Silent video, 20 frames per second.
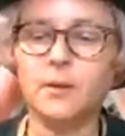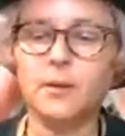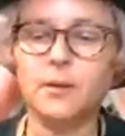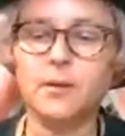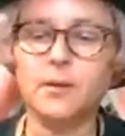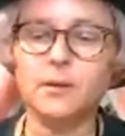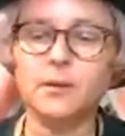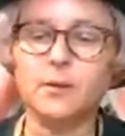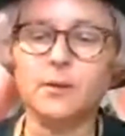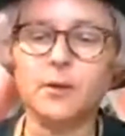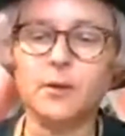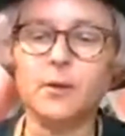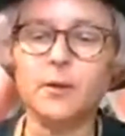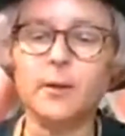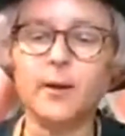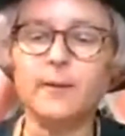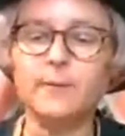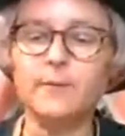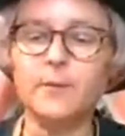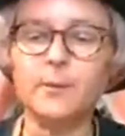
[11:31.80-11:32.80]
you
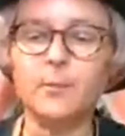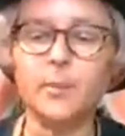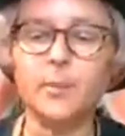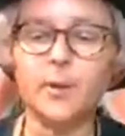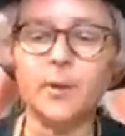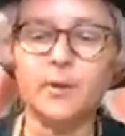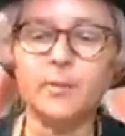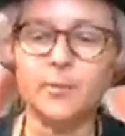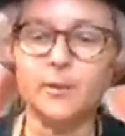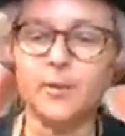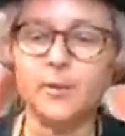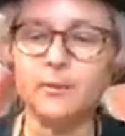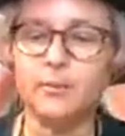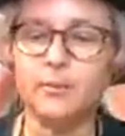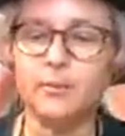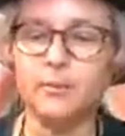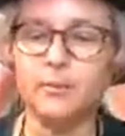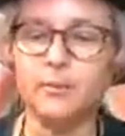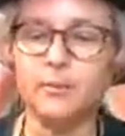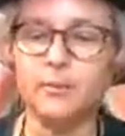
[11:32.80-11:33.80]
have to bear with
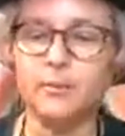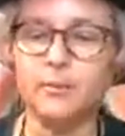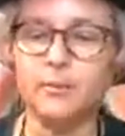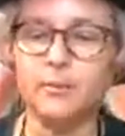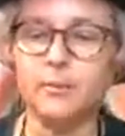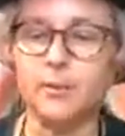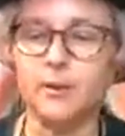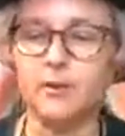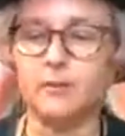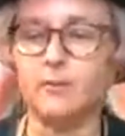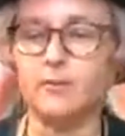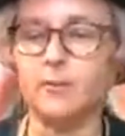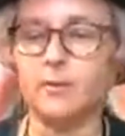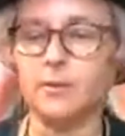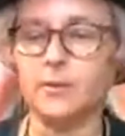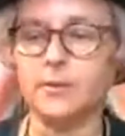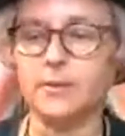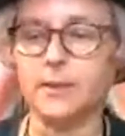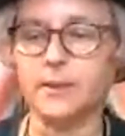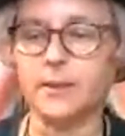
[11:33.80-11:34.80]
me for a second
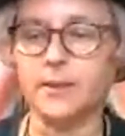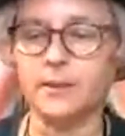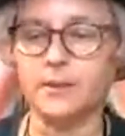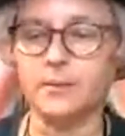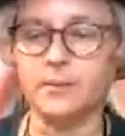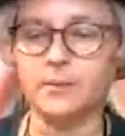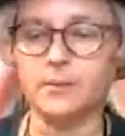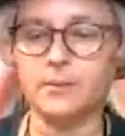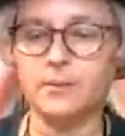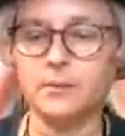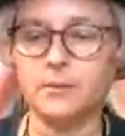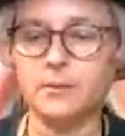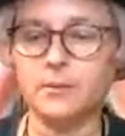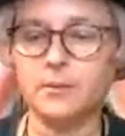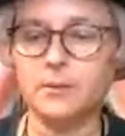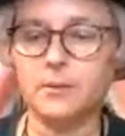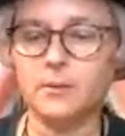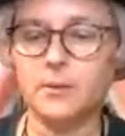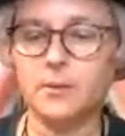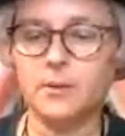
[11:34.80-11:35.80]

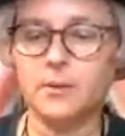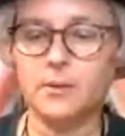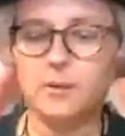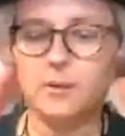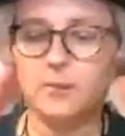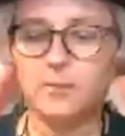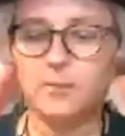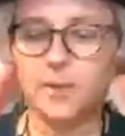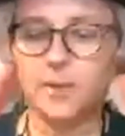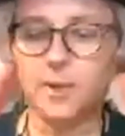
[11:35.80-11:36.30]
because they